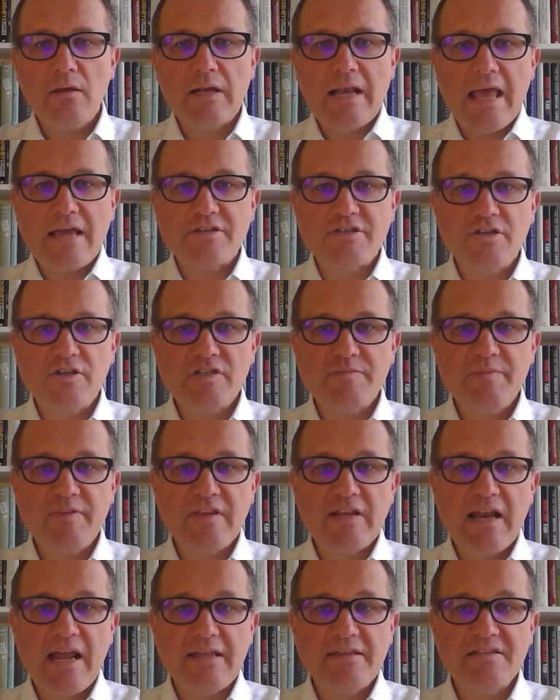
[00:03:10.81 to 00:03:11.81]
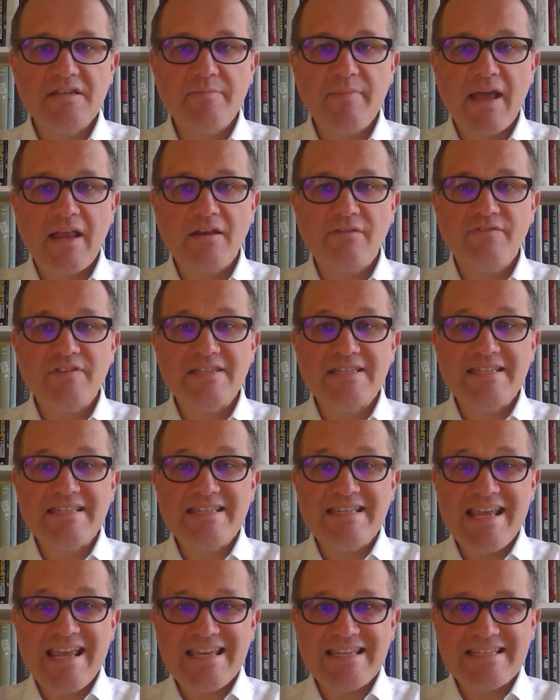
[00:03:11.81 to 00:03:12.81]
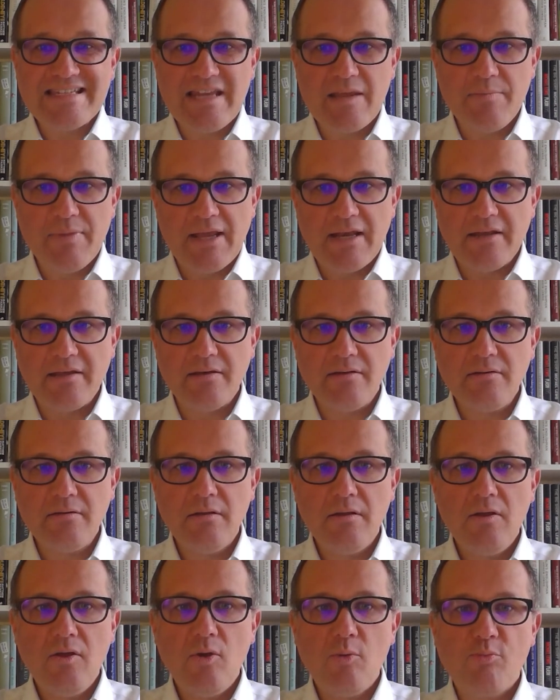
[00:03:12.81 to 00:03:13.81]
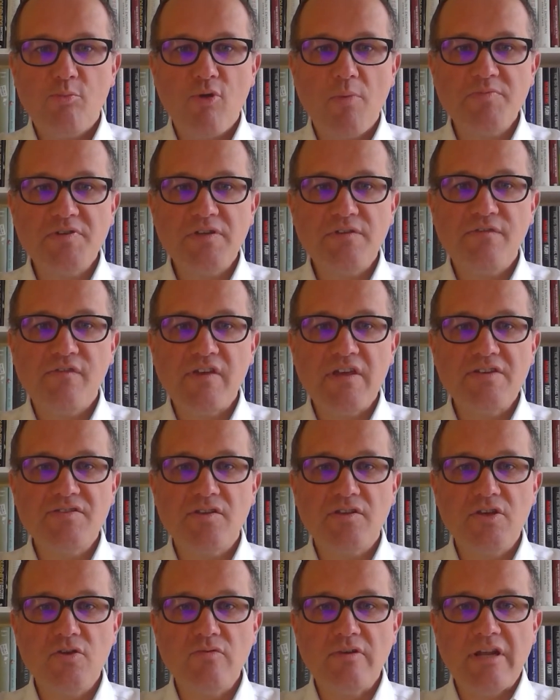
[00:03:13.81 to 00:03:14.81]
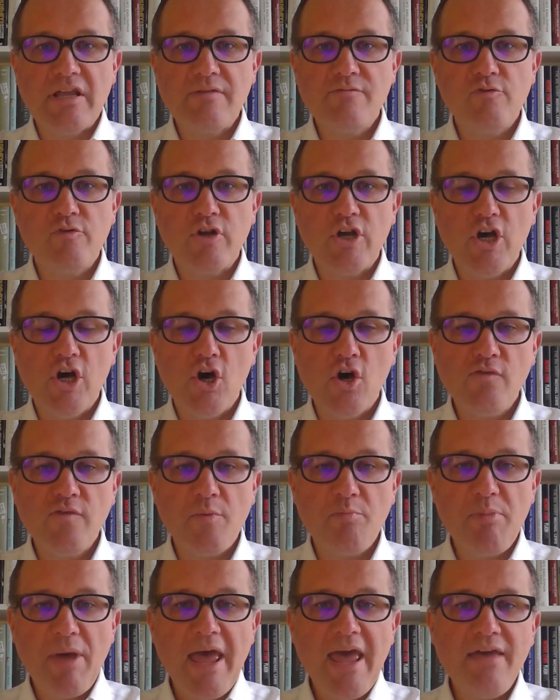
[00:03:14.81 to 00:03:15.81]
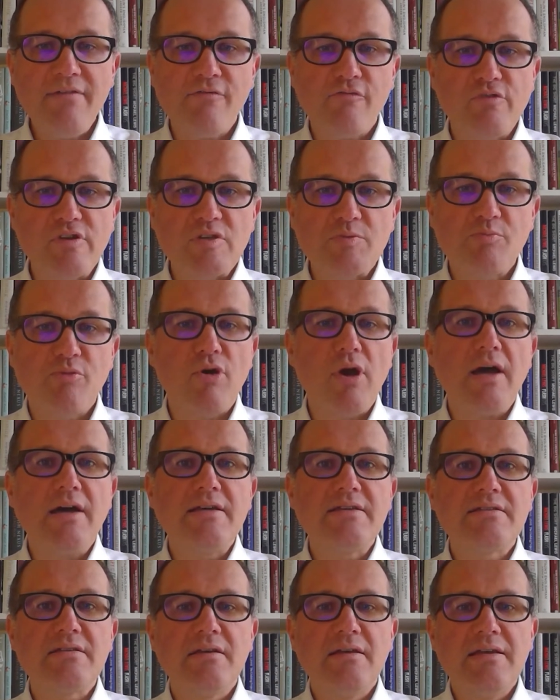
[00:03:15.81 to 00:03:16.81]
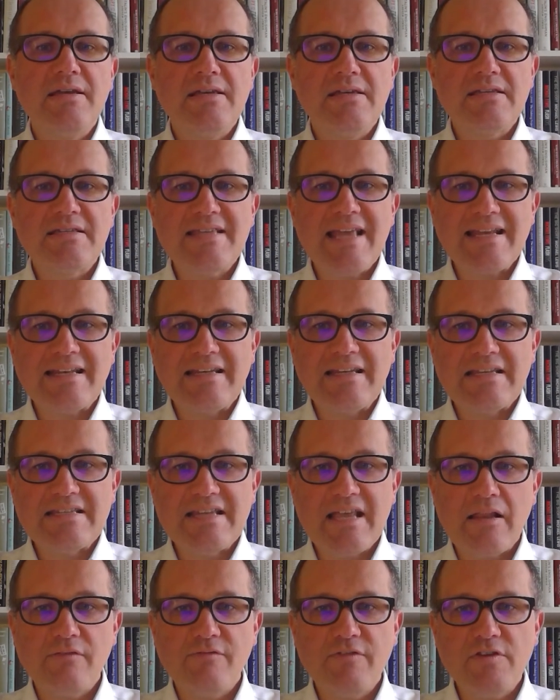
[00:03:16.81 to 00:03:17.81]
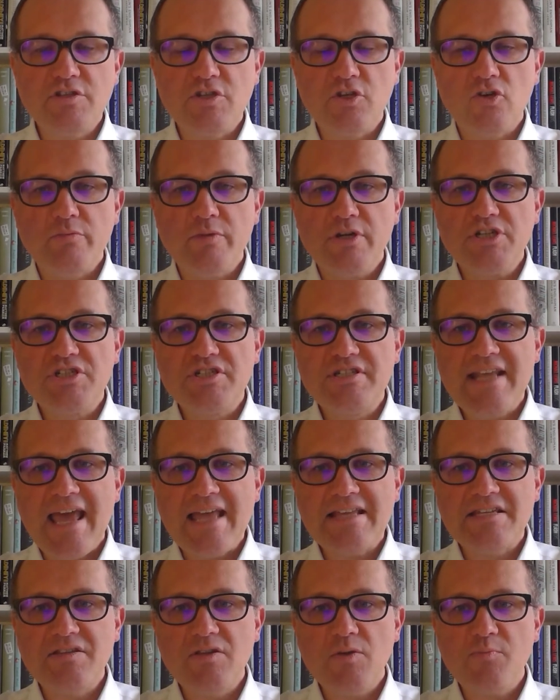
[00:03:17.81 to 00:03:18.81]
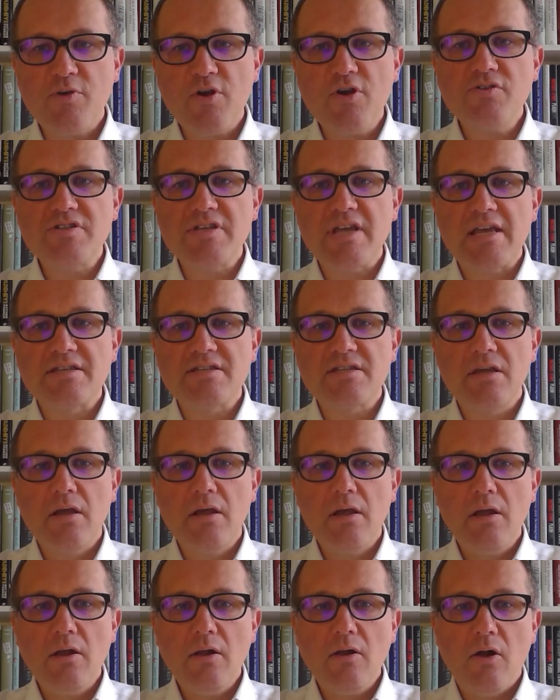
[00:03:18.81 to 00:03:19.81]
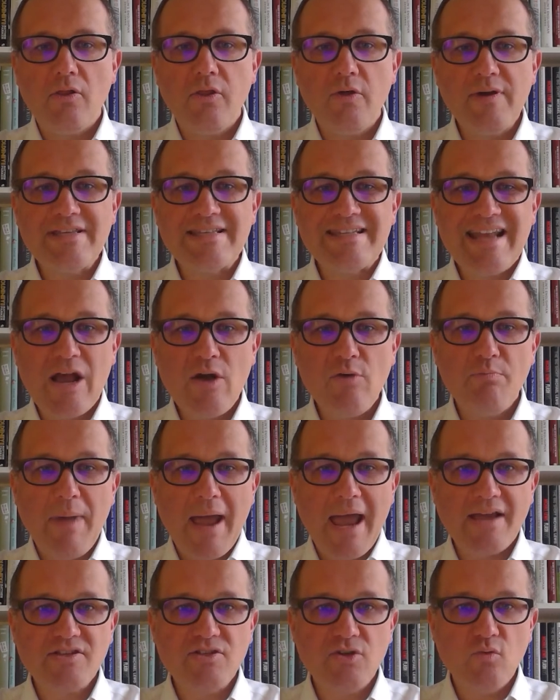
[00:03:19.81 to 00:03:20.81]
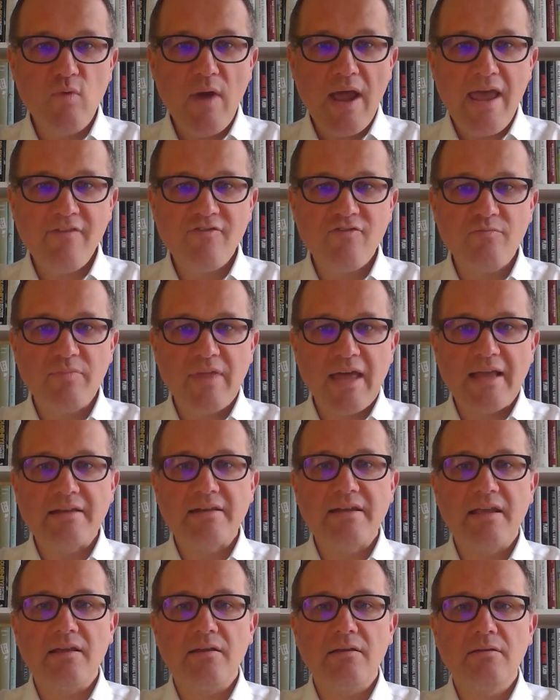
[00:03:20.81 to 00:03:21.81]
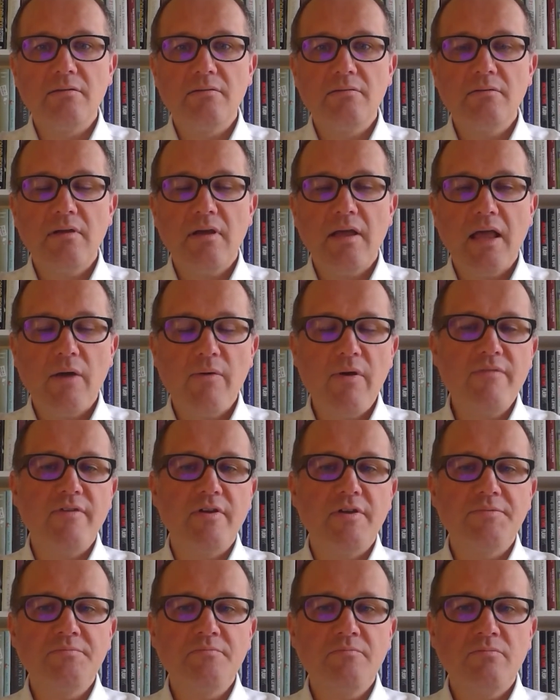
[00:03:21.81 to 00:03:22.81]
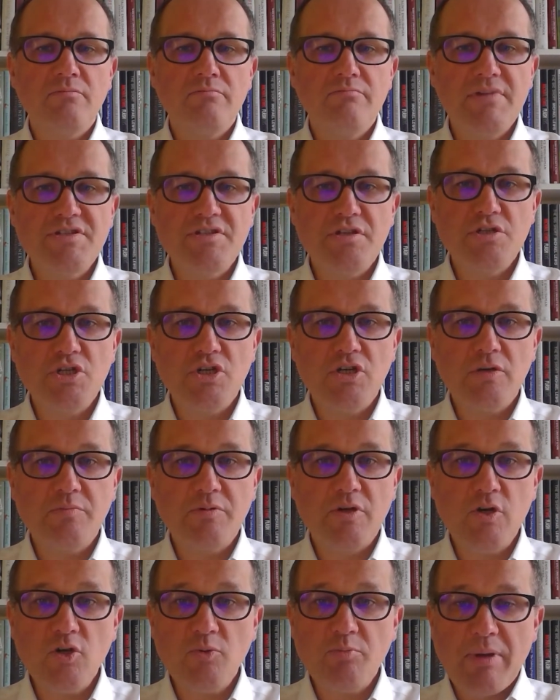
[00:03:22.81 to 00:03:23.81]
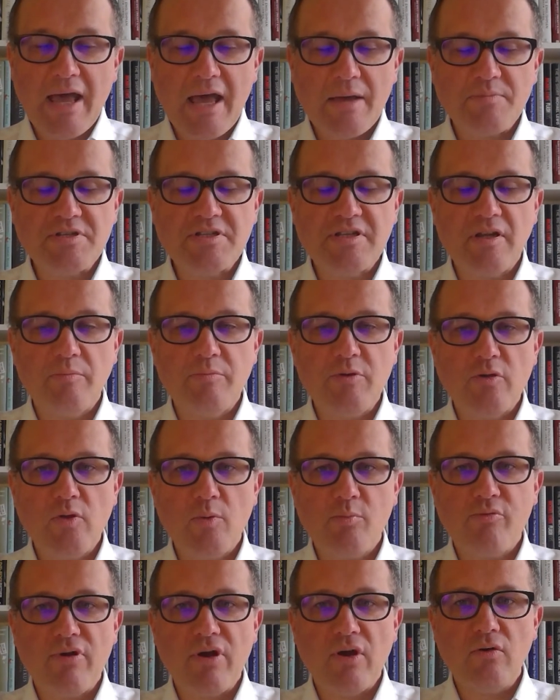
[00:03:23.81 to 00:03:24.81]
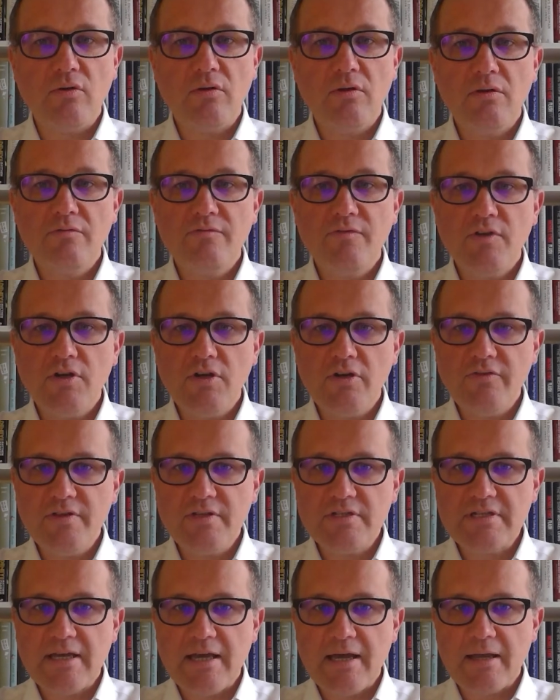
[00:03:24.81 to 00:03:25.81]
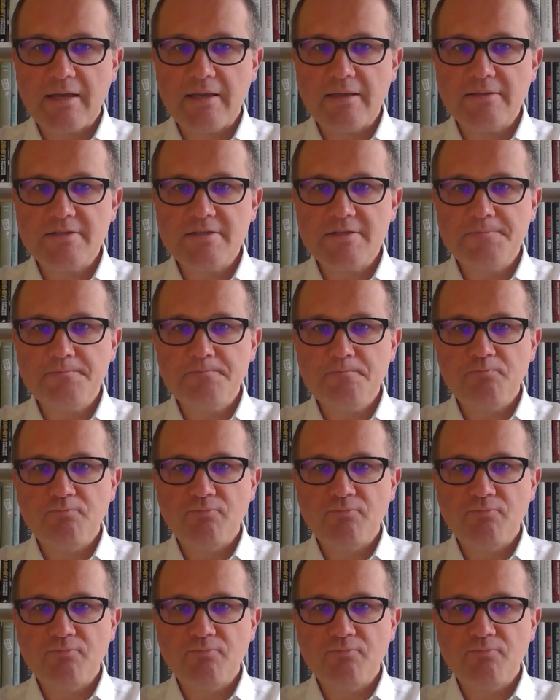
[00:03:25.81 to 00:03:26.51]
GlaxoSmithKline's demand for £60 billion prompted fears that Unilever would overpay for its prize, saddle itself with too much debt in the process, although it's now backed away from that deal. However, Mr. Jope could perhaps still be on the prowl for other targets.